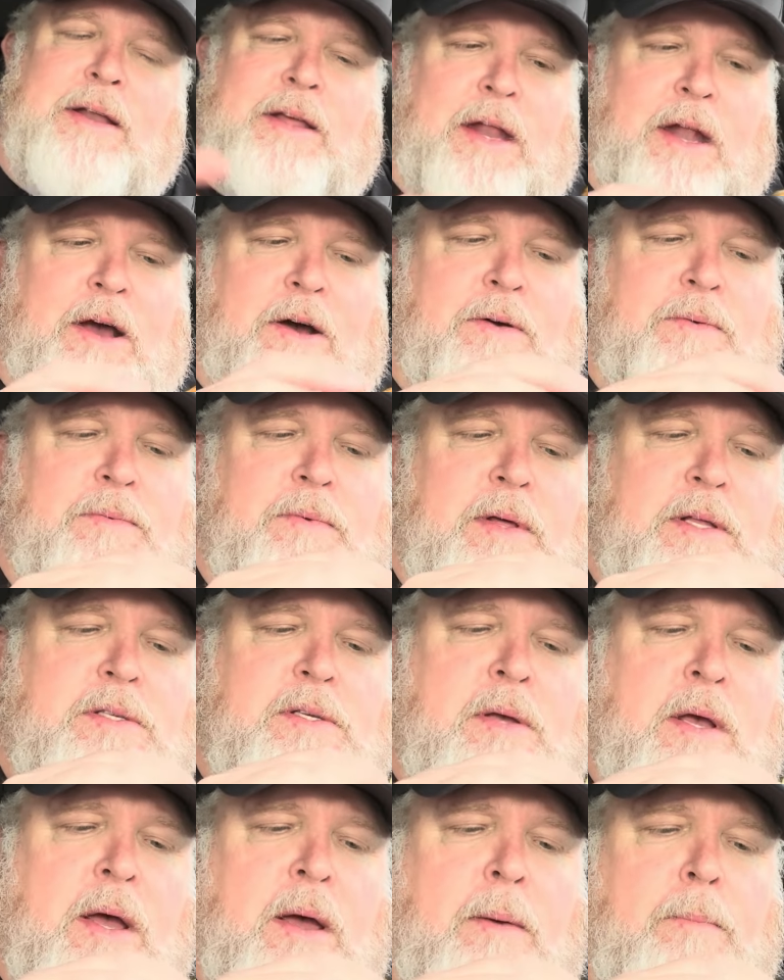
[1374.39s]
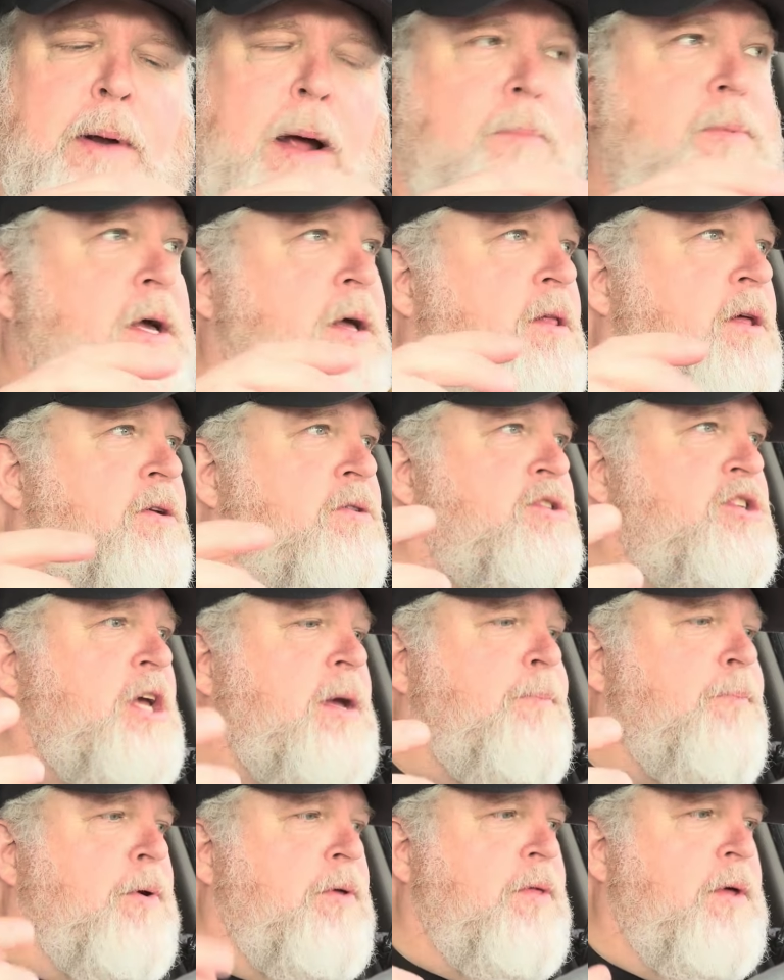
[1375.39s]
You know, it's probably a little
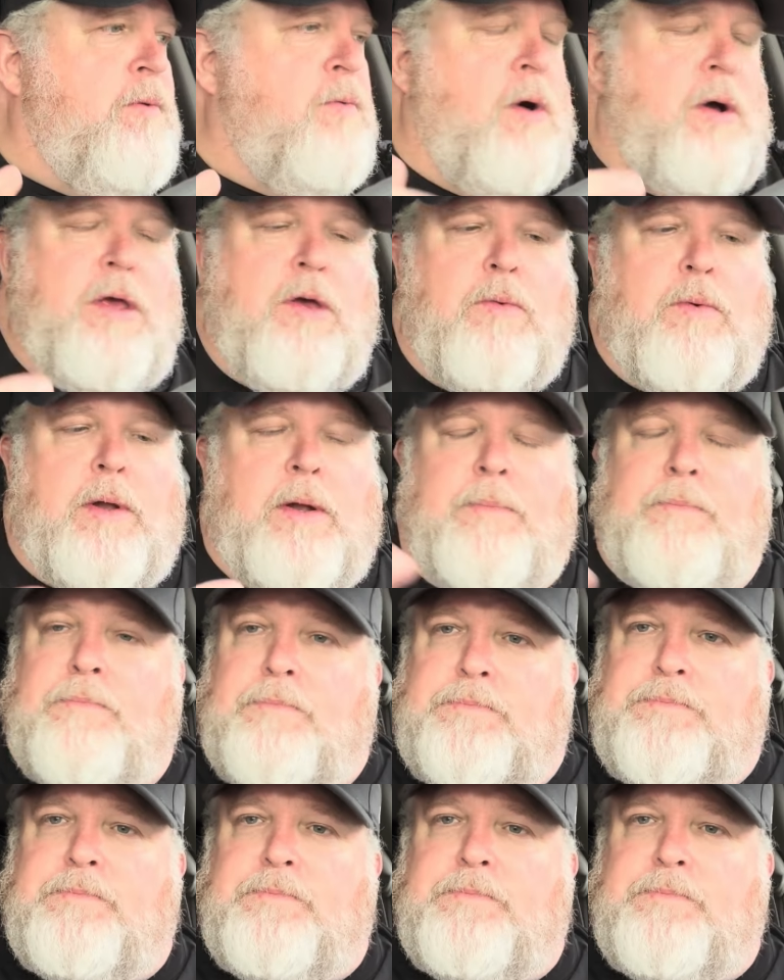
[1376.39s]
cheaper than what you would